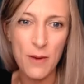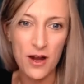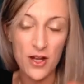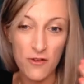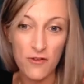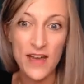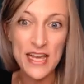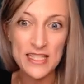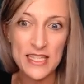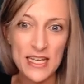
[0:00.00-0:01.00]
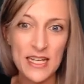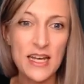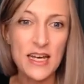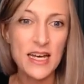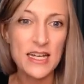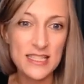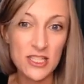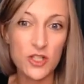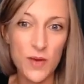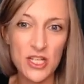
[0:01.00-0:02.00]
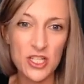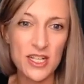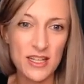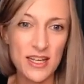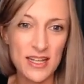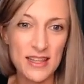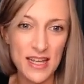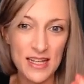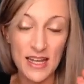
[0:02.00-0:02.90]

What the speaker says: where you're facing a situation in